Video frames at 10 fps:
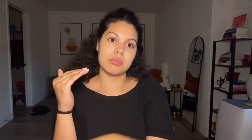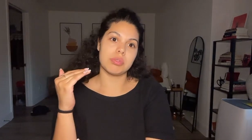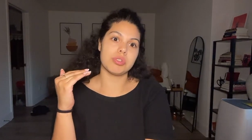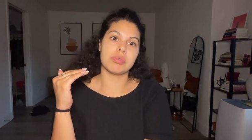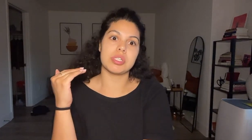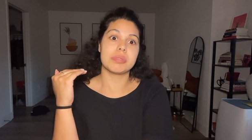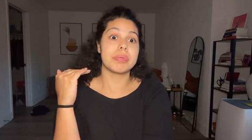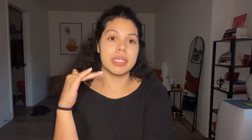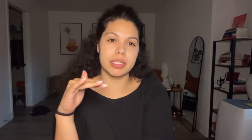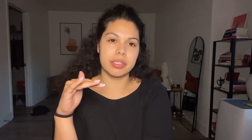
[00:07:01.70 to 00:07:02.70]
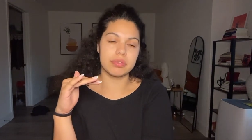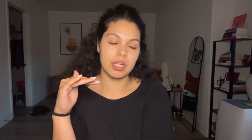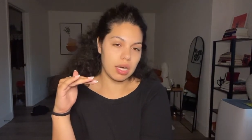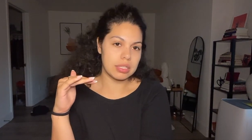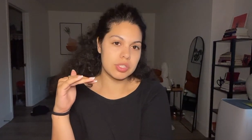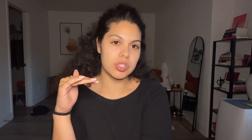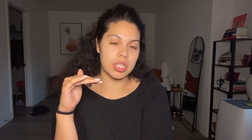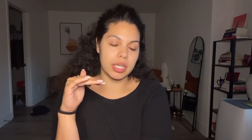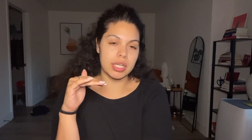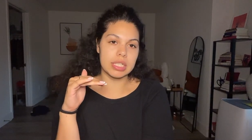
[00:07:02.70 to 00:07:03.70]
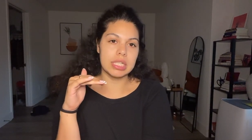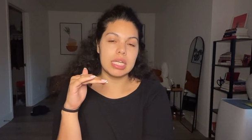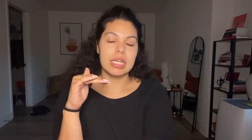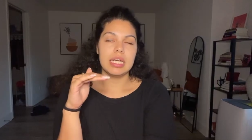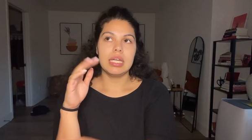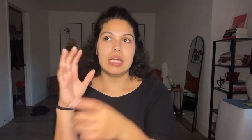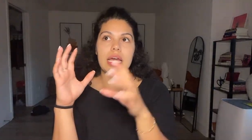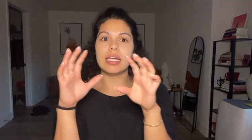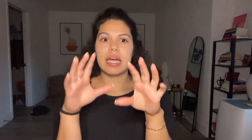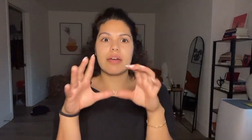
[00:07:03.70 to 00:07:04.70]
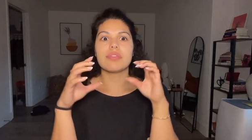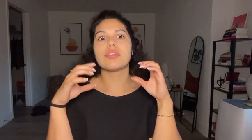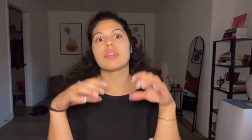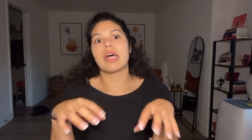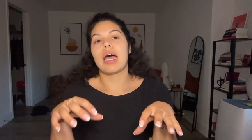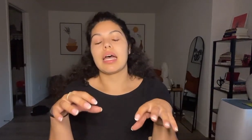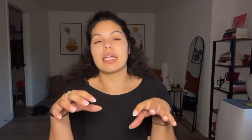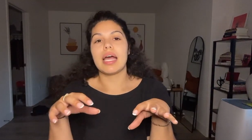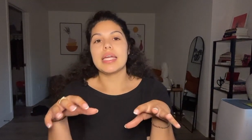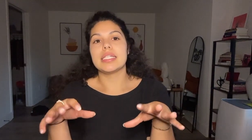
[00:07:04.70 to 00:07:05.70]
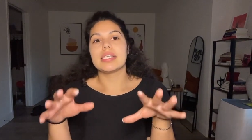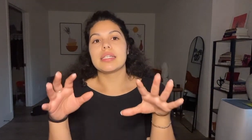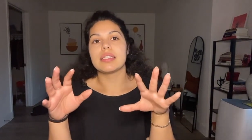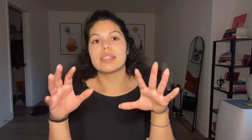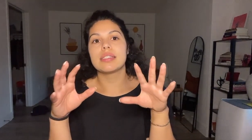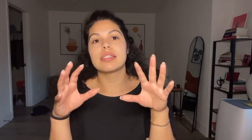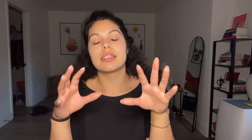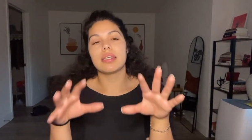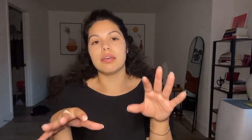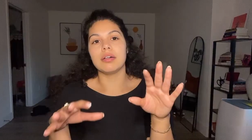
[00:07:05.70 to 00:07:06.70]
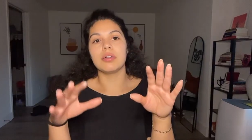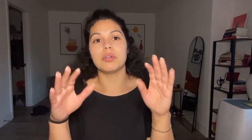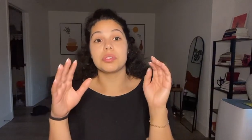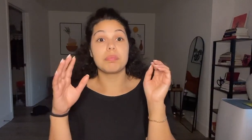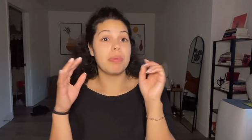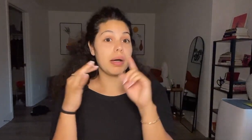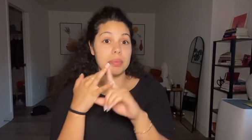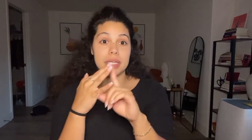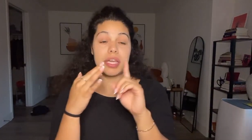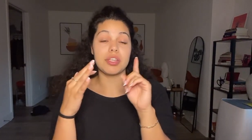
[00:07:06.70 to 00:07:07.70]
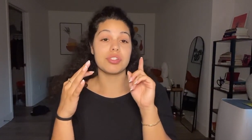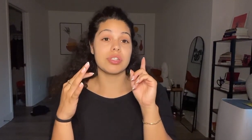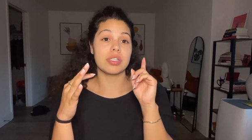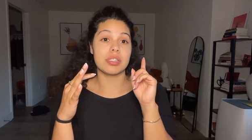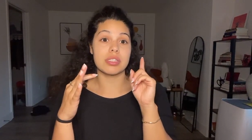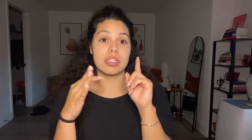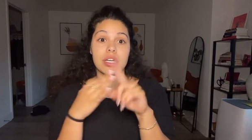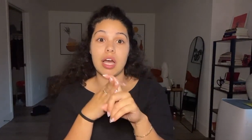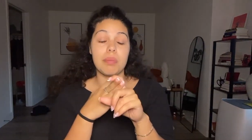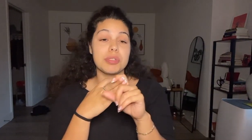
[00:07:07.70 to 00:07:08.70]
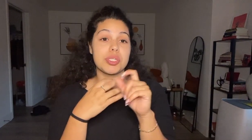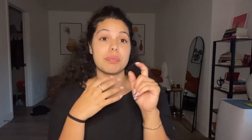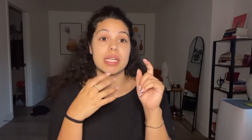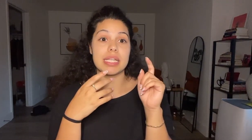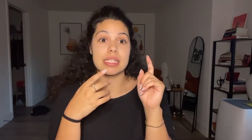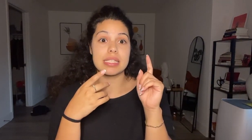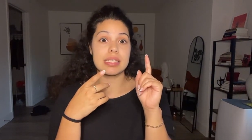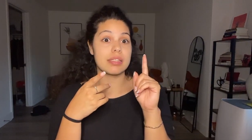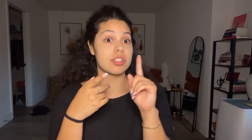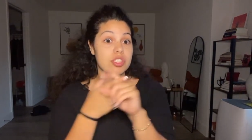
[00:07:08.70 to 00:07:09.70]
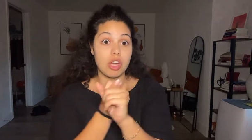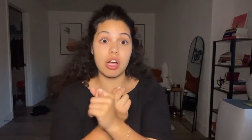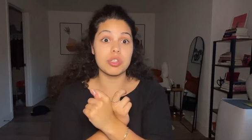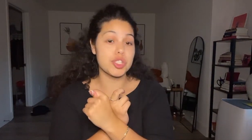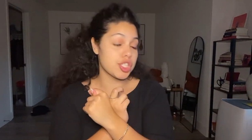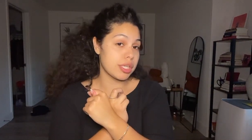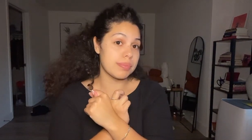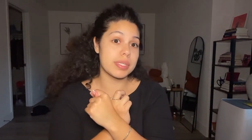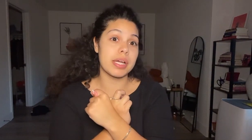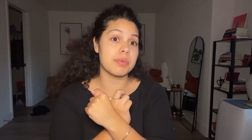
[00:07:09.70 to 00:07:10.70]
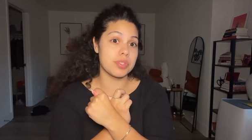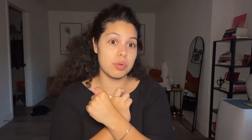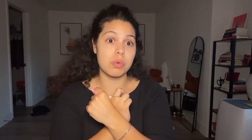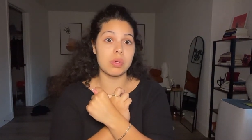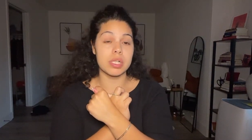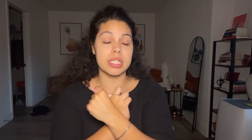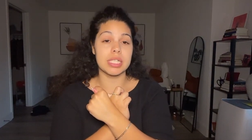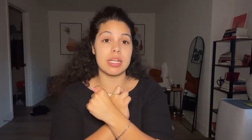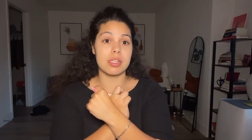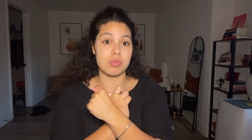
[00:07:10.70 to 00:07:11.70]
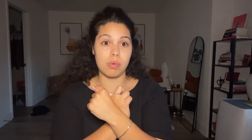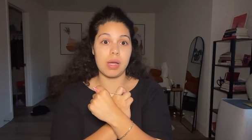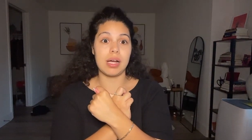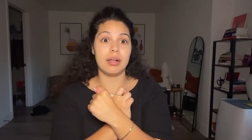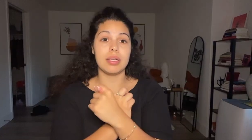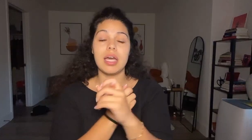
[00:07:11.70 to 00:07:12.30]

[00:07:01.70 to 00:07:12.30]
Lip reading: which was beginning of college again. And after that, I did skills, publications, accomplishments, scholarships I was awarded as well.